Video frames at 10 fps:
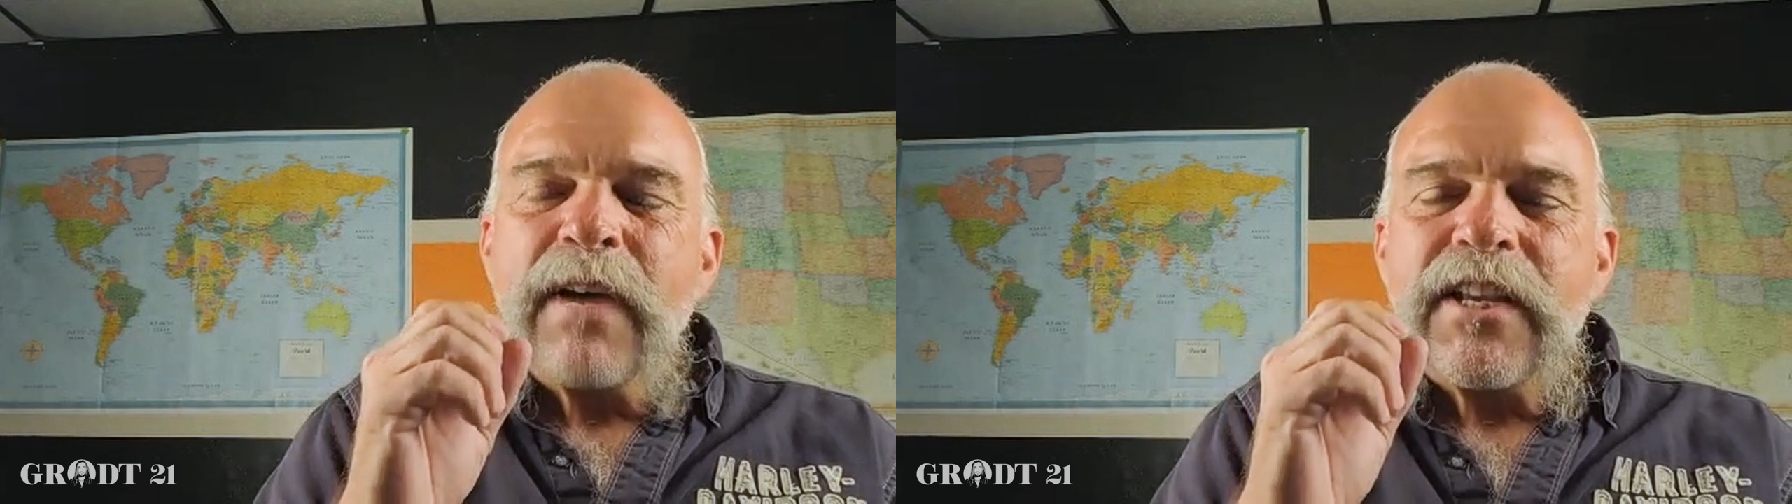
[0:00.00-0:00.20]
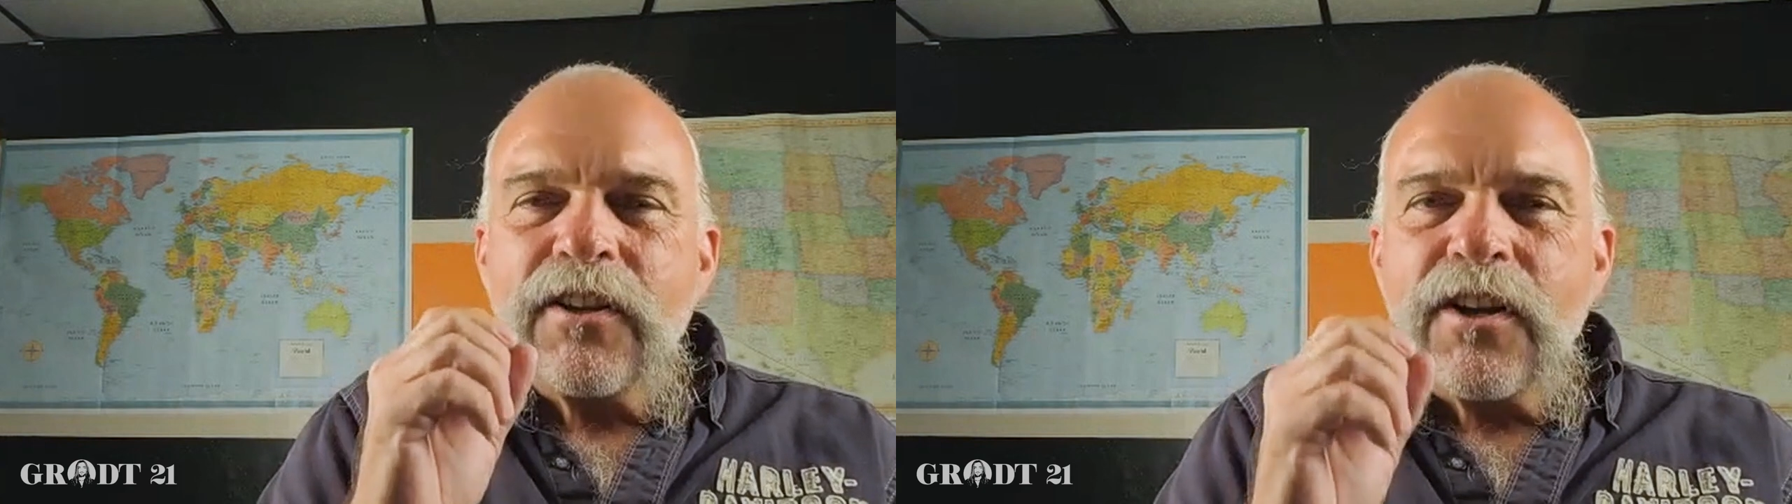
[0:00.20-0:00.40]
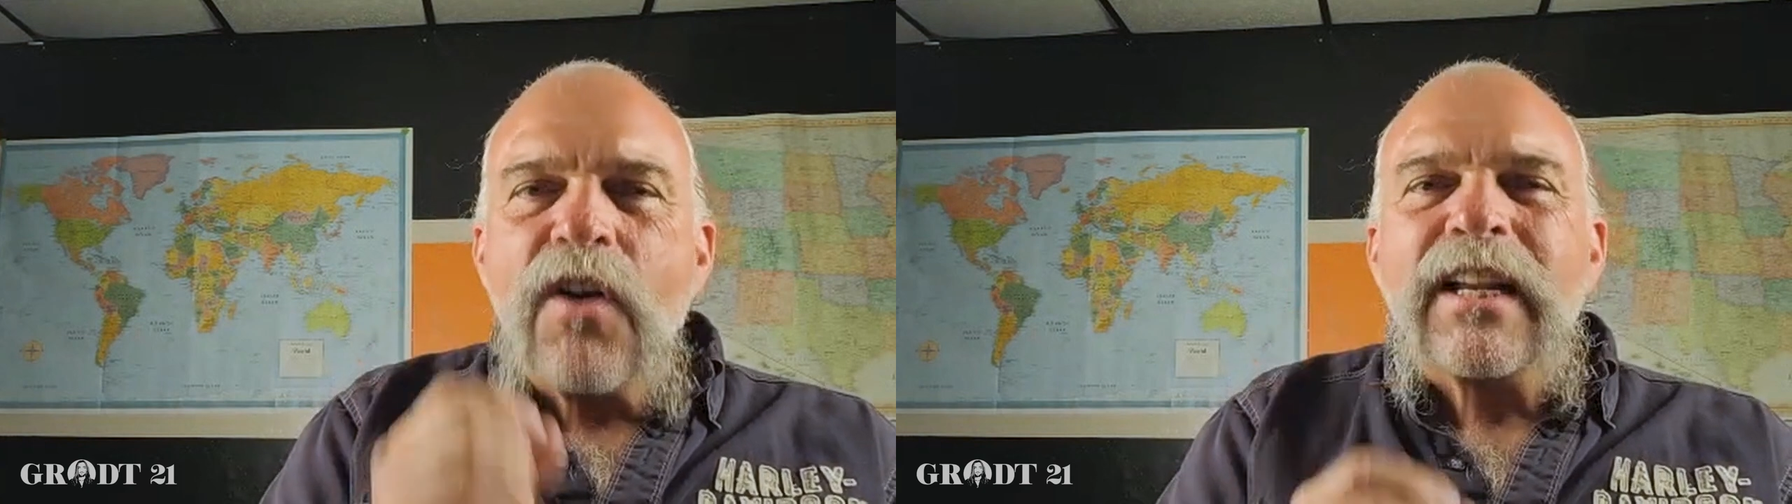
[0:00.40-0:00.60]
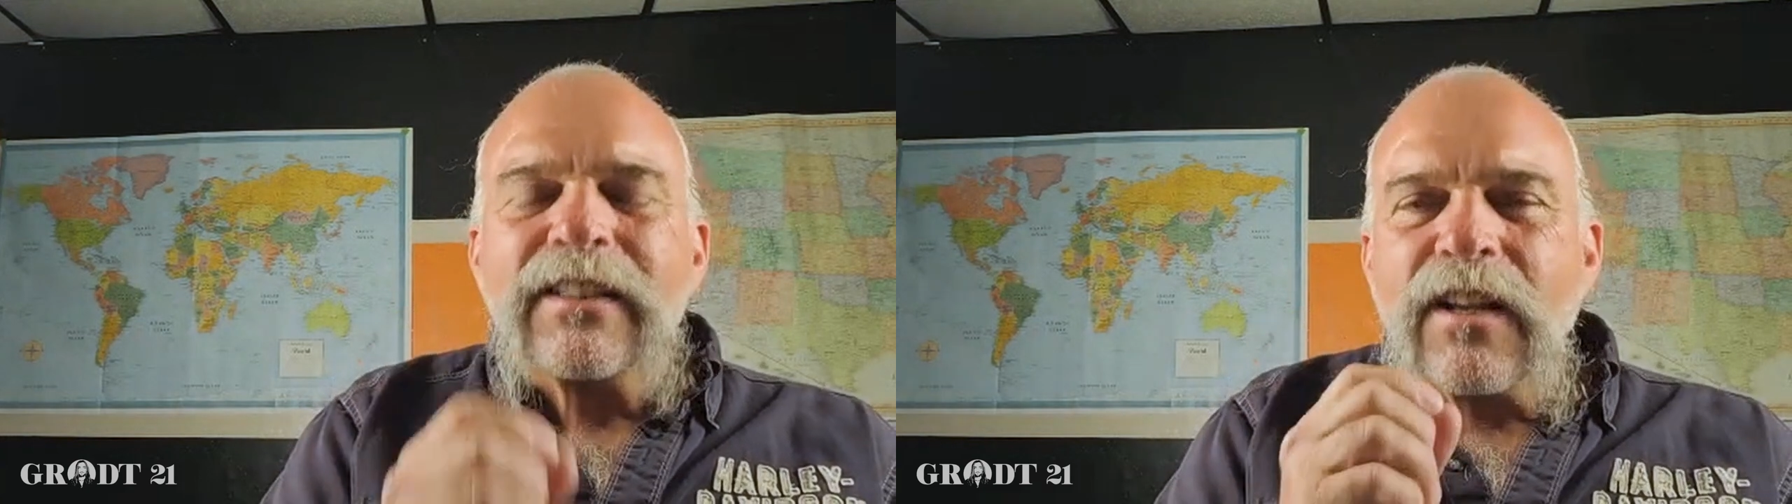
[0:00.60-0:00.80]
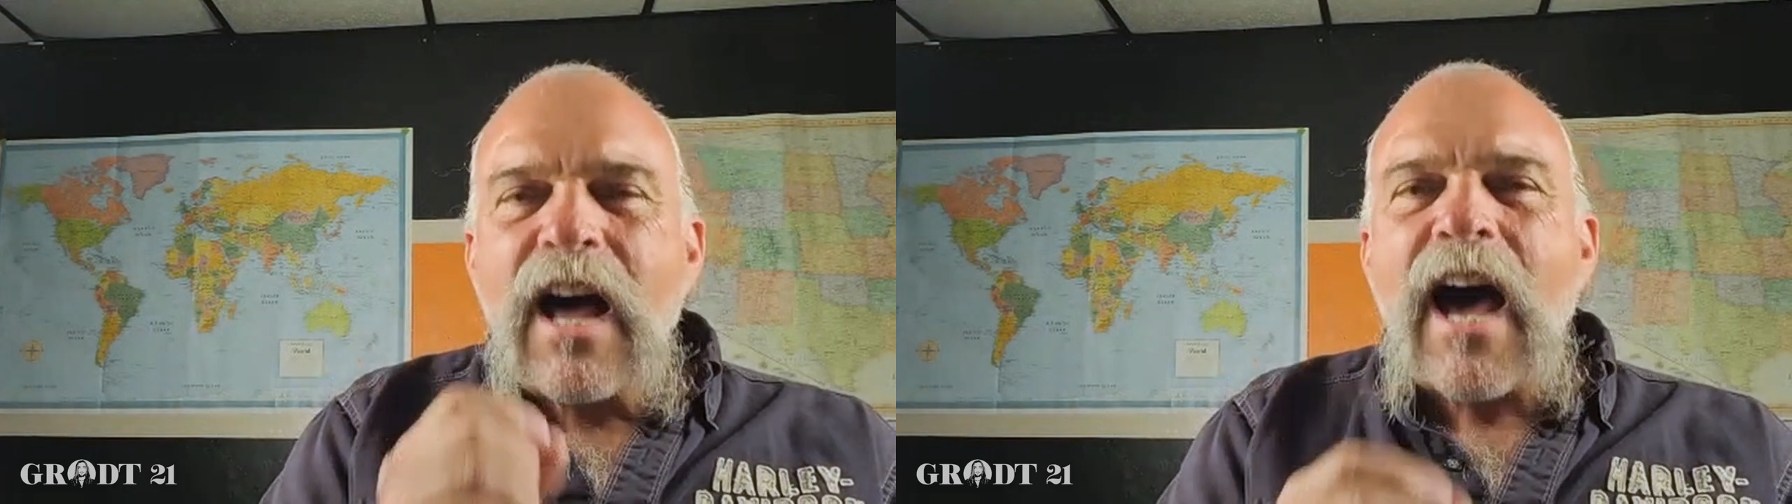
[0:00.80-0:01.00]
But you
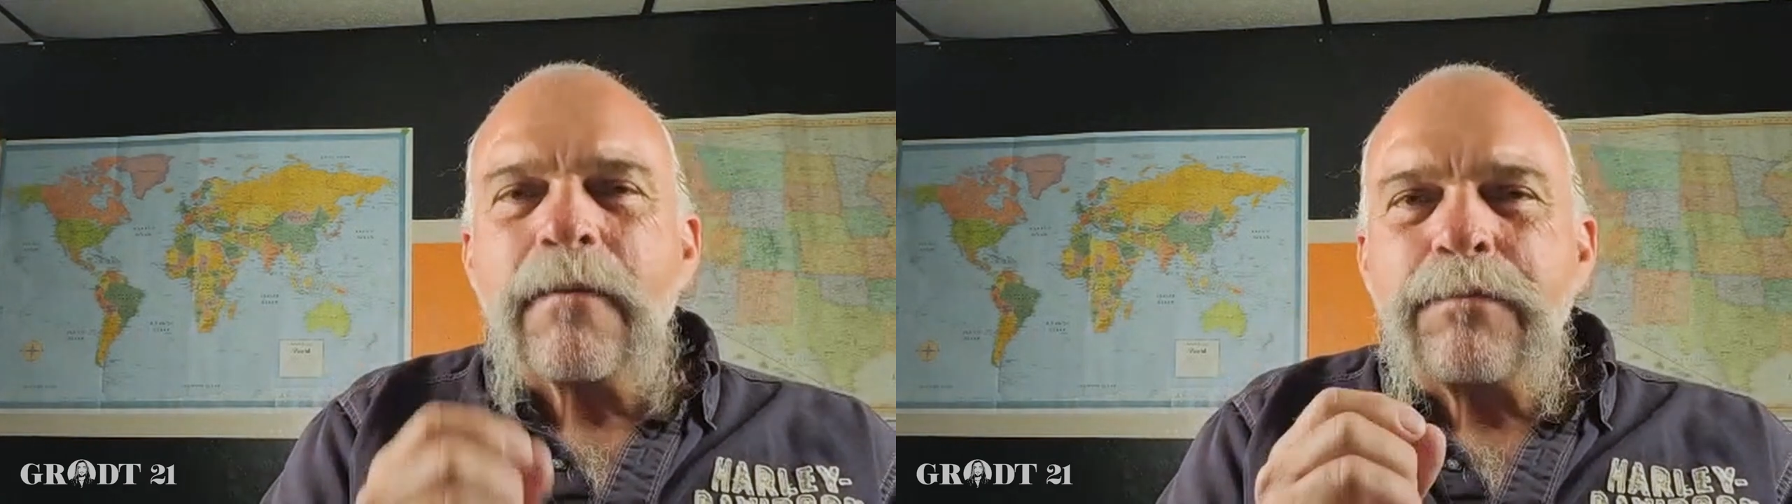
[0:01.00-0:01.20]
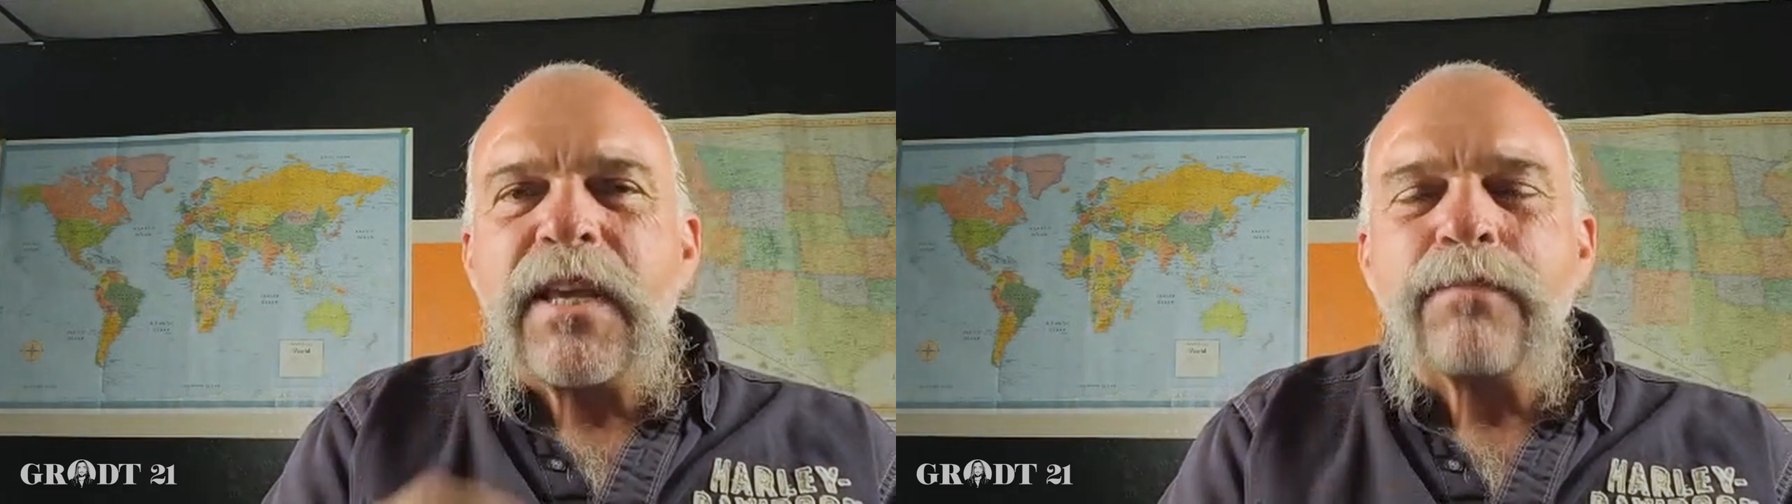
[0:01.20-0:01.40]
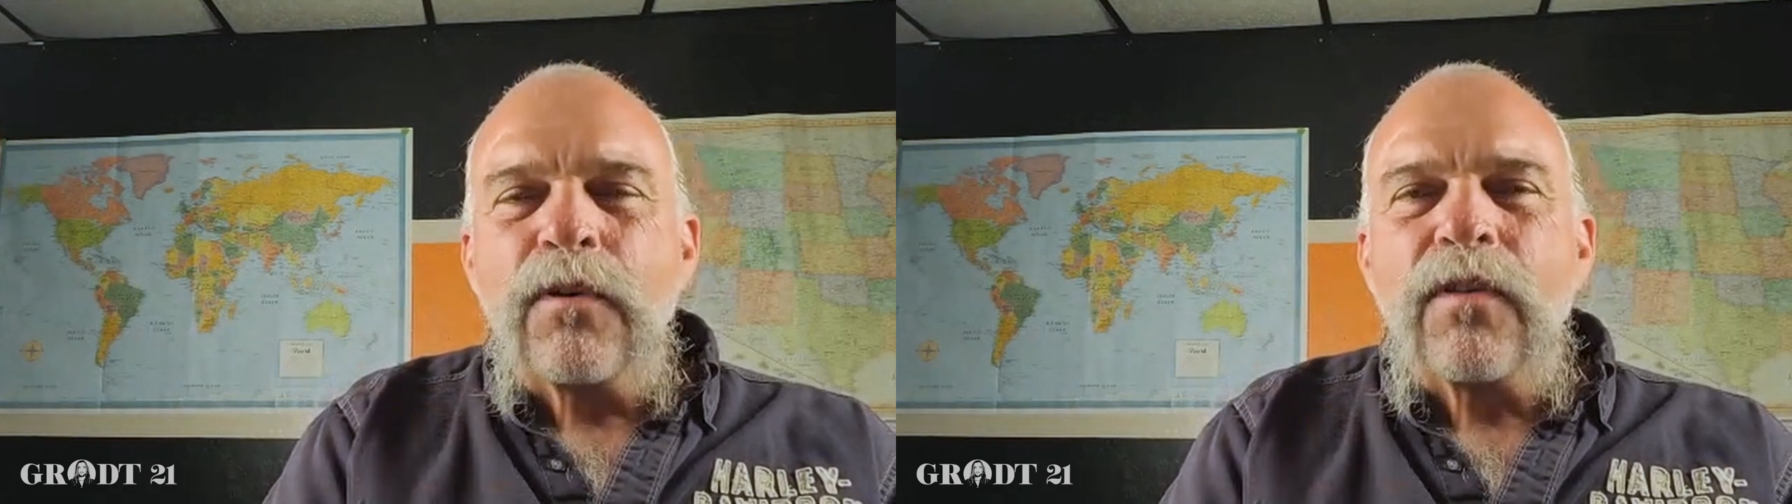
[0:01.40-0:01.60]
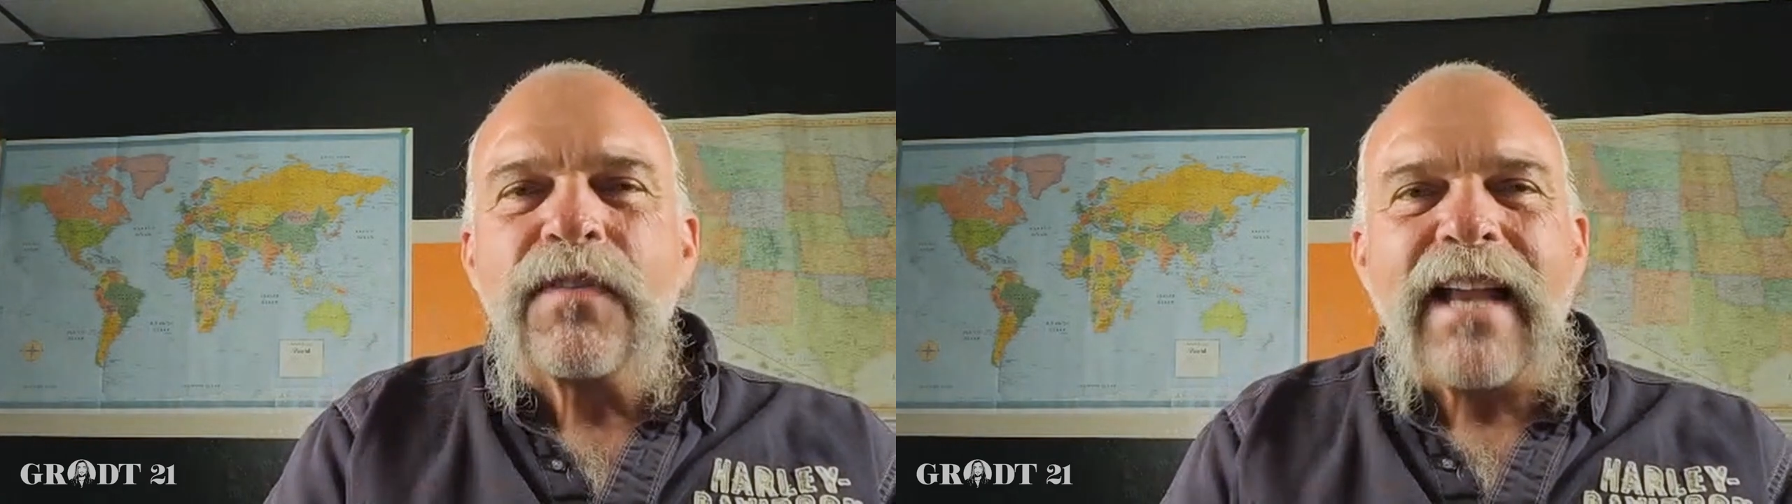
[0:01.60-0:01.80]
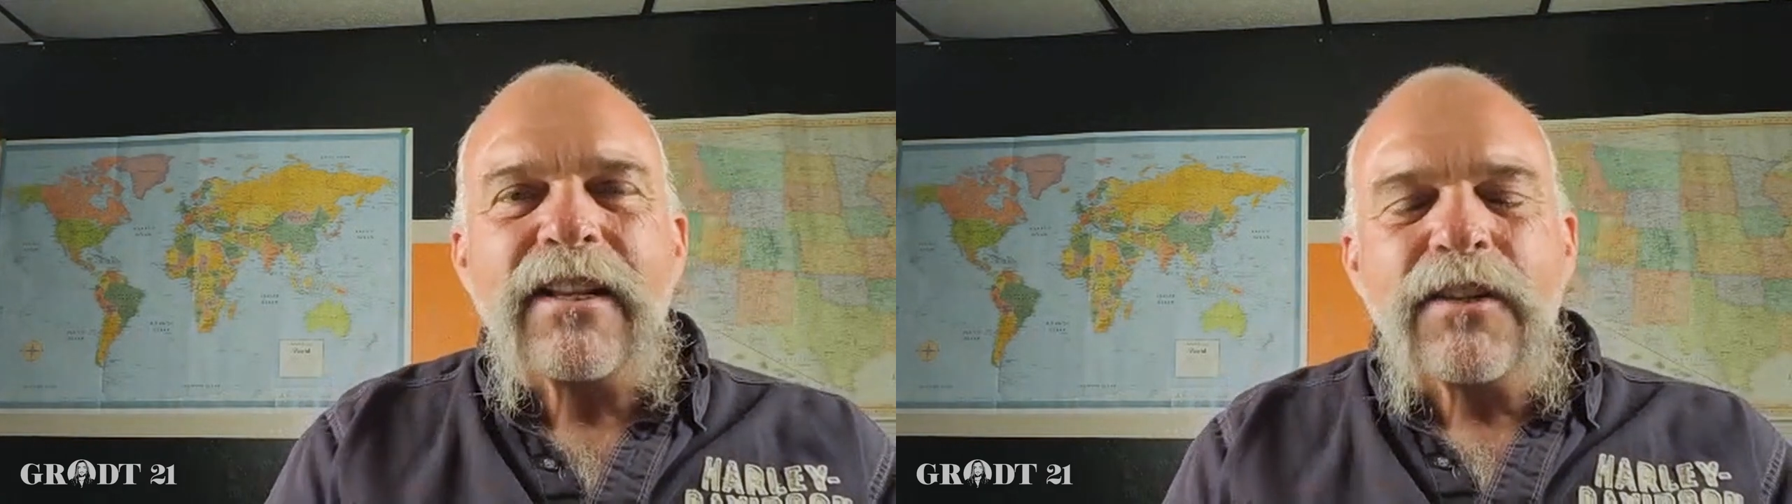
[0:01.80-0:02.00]
know, a lot of
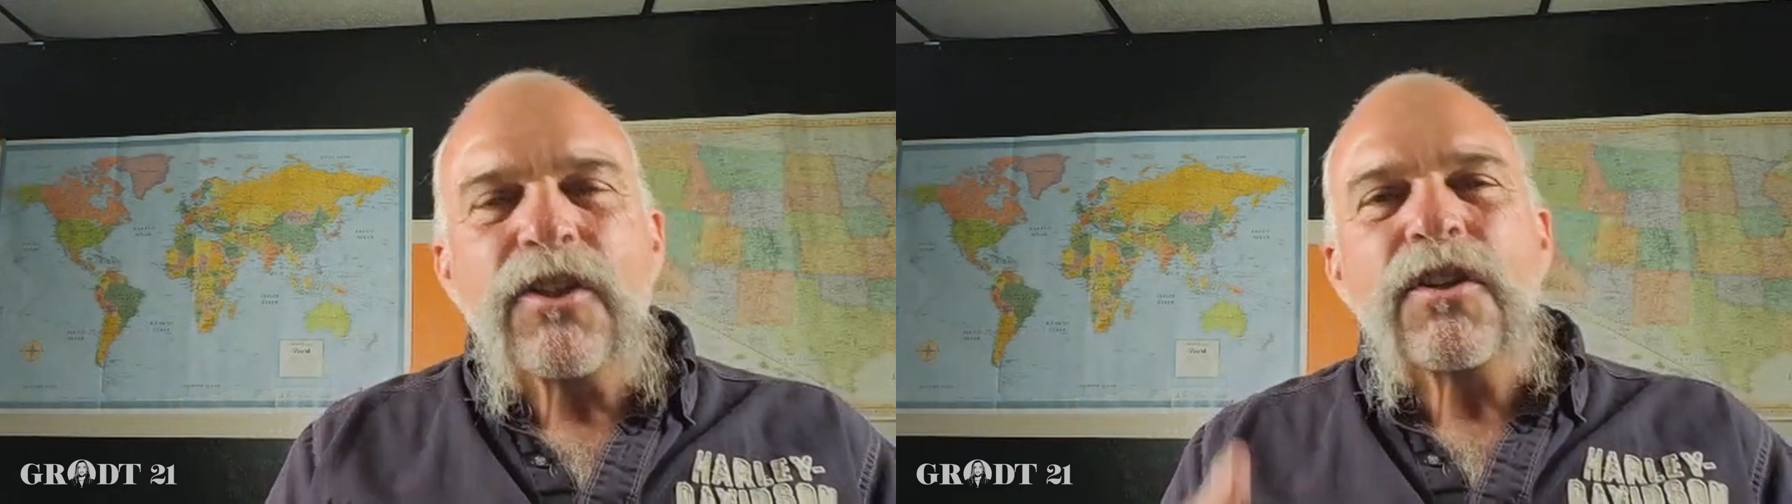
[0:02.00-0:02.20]
people that